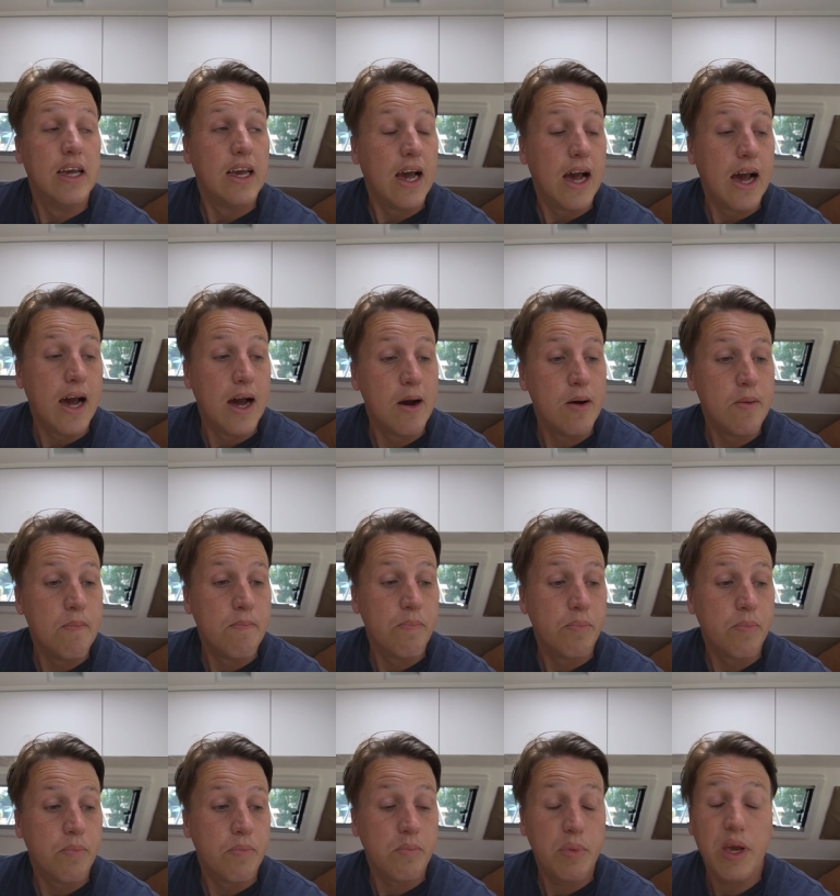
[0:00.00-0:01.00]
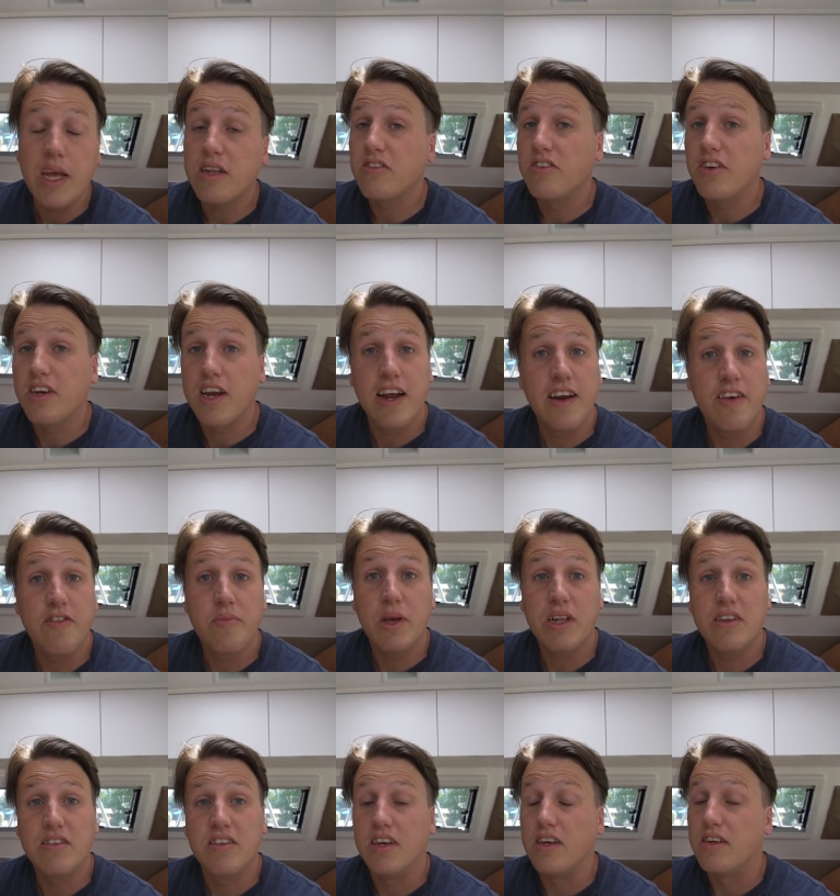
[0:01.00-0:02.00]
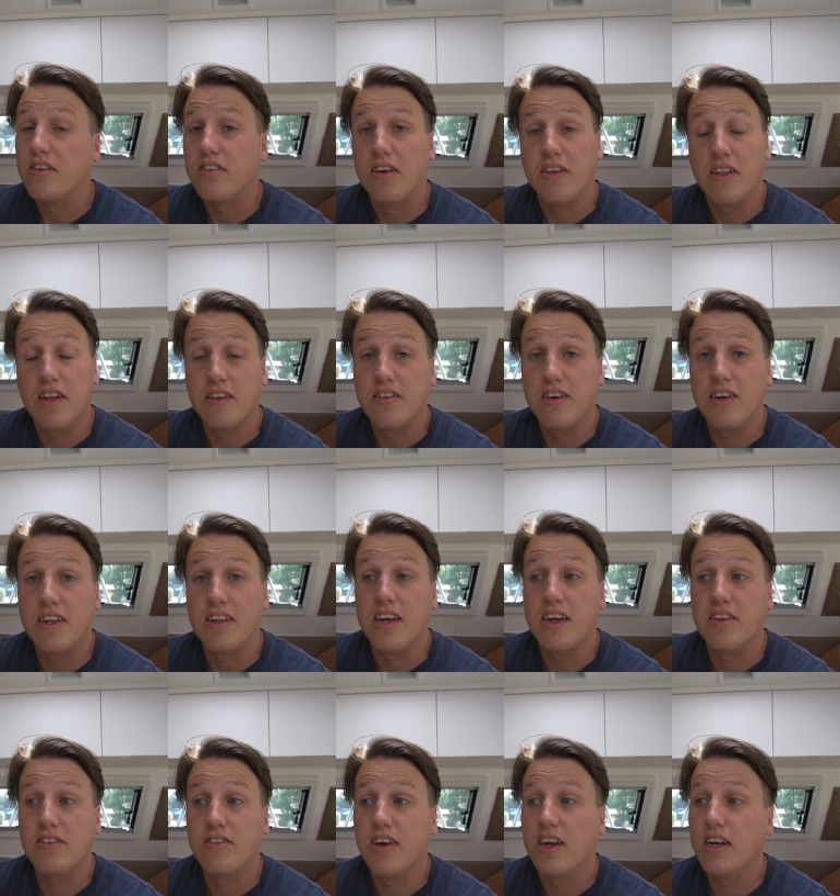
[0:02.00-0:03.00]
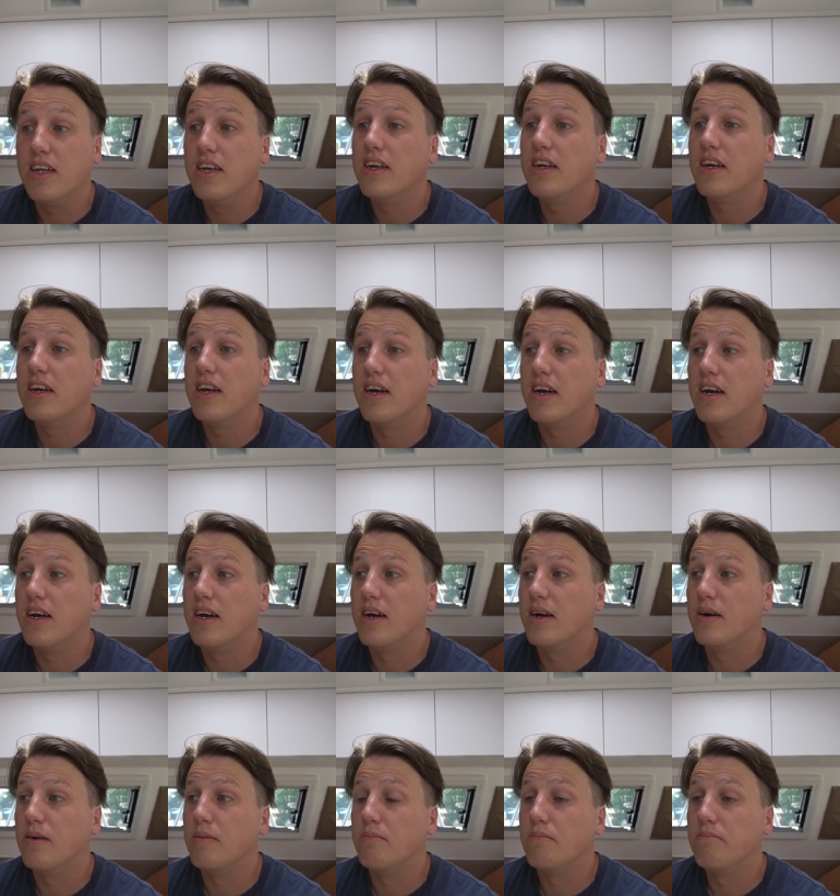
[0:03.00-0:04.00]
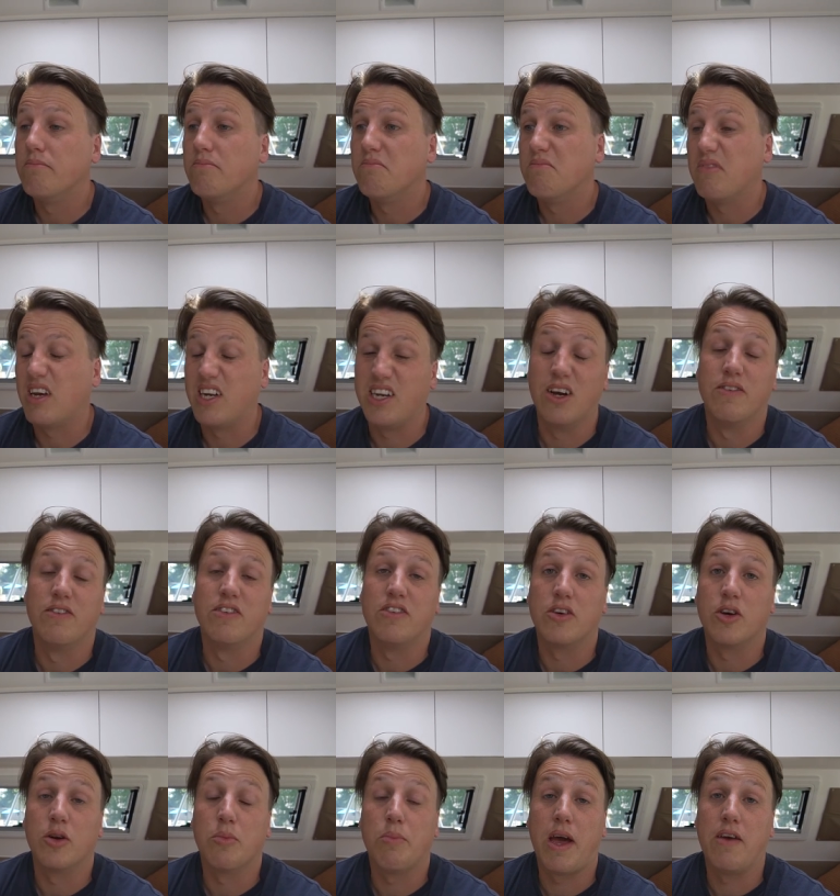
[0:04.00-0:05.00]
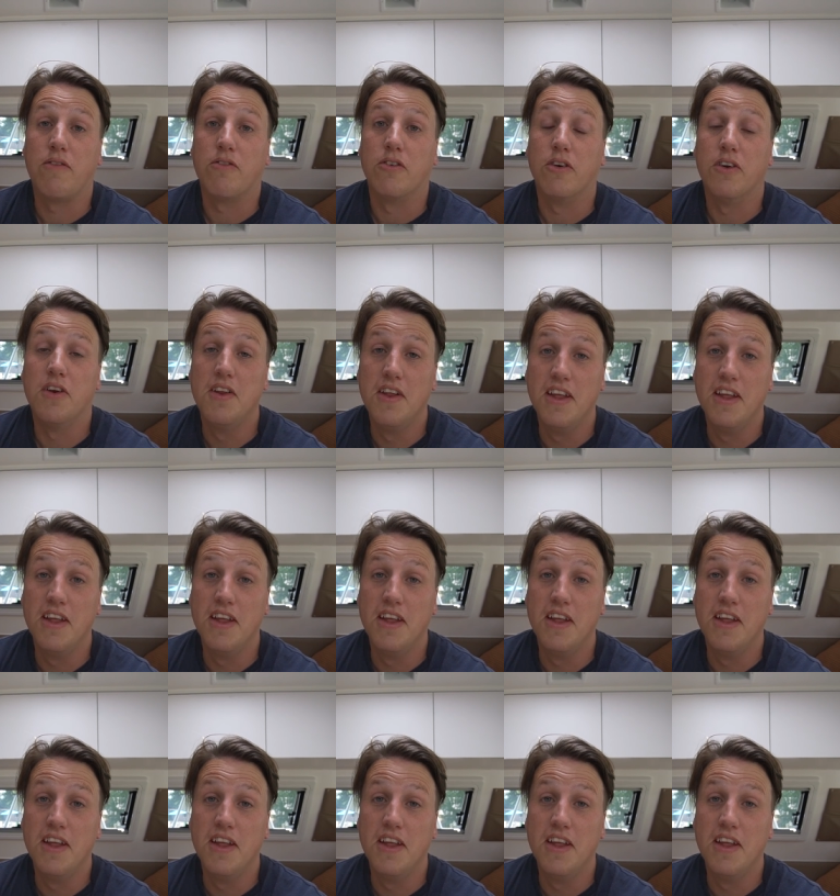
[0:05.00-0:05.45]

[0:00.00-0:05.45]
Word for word: Um, pets, you can't have pets here, so that's the only downside. Um, and you obviously got to pay for it.